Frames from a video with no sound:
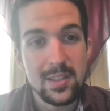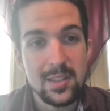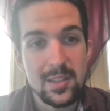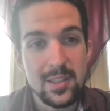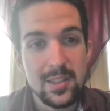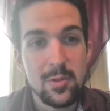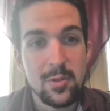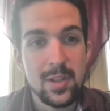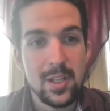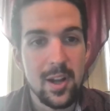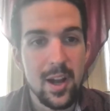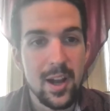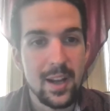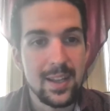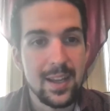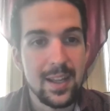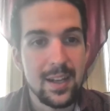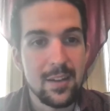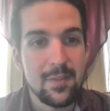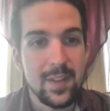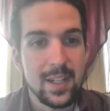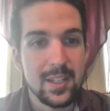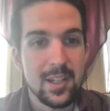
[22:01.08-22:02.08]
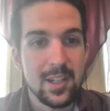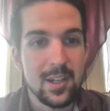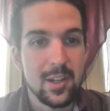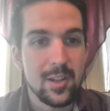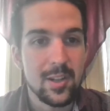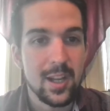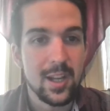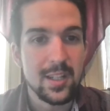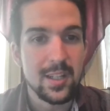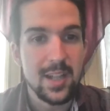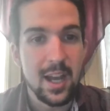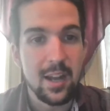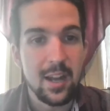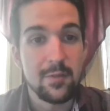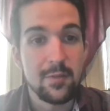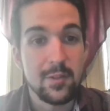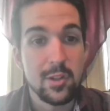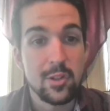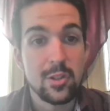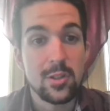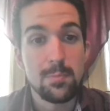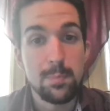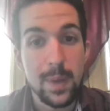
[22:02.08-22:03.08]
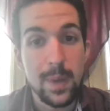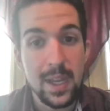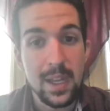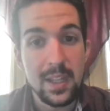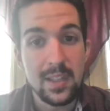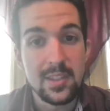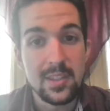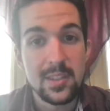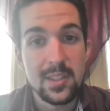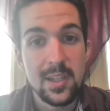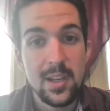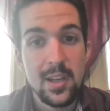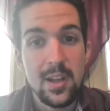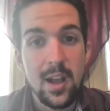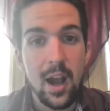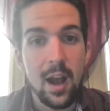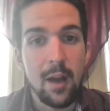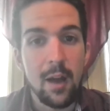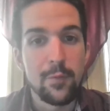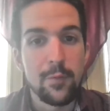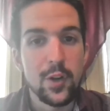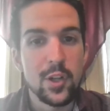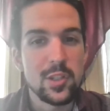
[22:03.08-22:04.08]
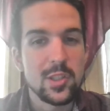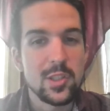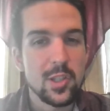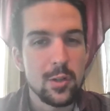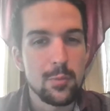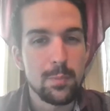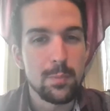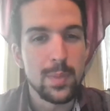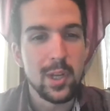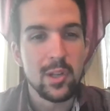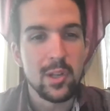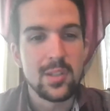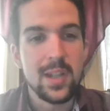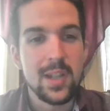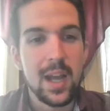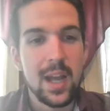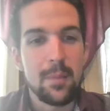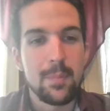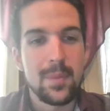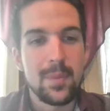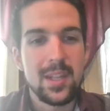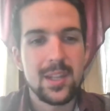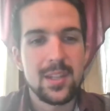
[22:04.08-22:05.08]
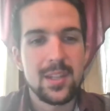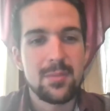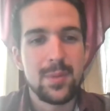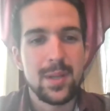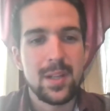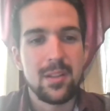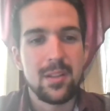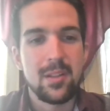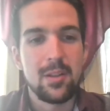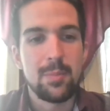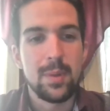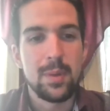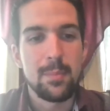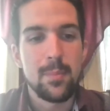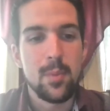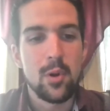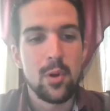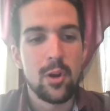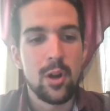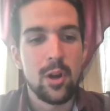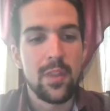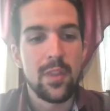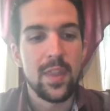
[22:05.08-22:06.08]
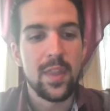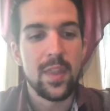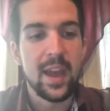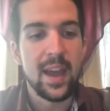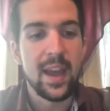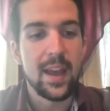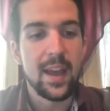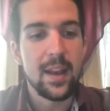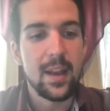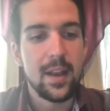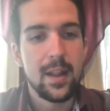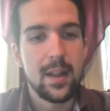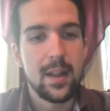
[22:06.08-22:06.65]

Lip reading: and you cannot get evicted or kicked out of your space for a certain period of time. But he could speak a little bit more on that.